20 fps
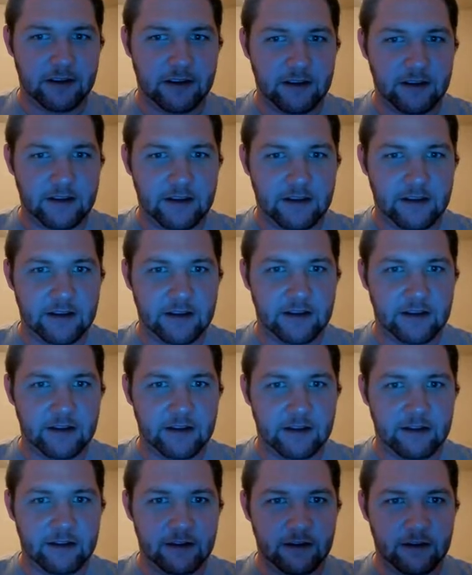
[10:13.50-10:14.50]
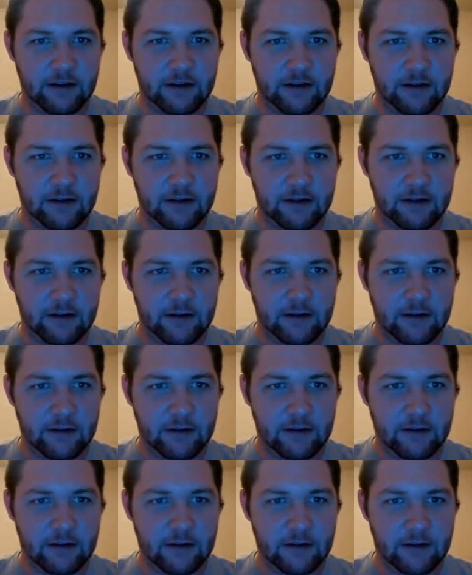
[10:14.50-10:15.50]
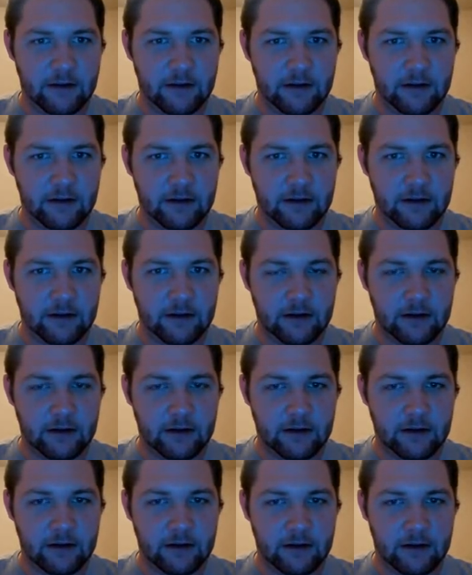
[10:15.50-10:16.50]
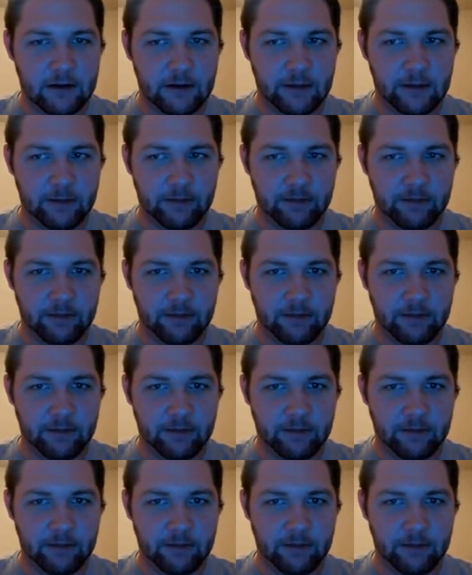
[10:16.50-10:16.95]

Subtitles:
No one is speaking in this clip.